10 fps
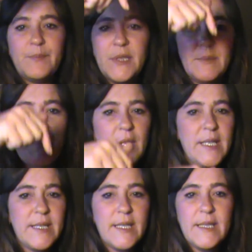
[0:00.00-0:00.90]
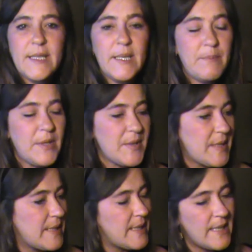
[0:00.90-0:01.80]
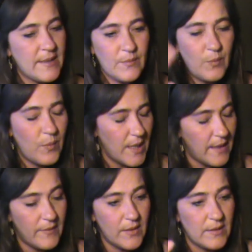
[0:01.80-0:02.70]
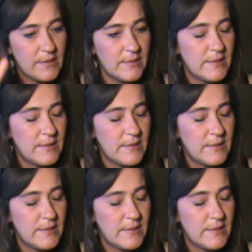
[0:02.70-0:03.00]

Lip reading: the brain sends the impulses down, whatever.